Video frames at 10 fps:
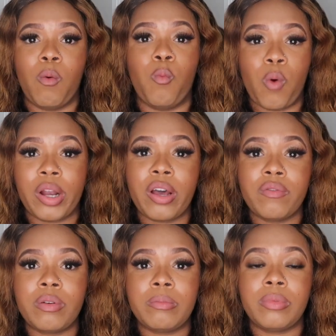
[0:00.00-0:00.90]
One of
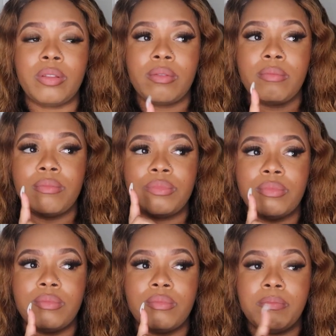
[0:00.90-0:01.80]
them,
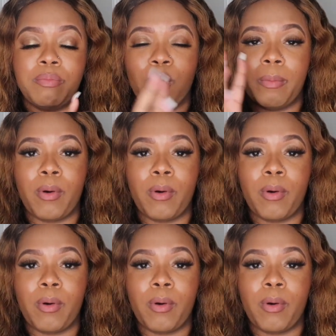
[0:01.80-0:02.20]
well,